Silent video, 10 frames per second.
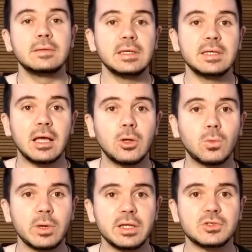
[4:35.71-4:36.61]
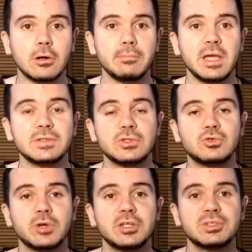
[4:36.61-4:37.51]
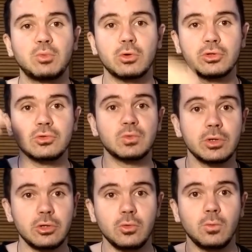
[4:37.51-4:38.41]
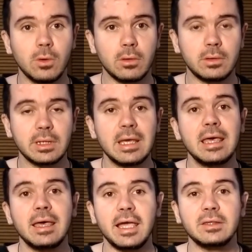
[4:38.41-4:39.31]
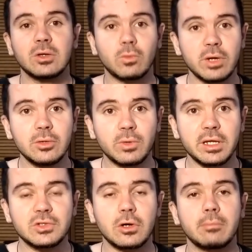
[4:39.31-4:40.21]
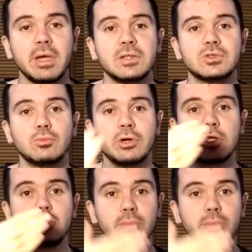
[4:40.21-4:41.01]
The yellow rings are meant to transport you to a new world, and the green rings are meant to bring you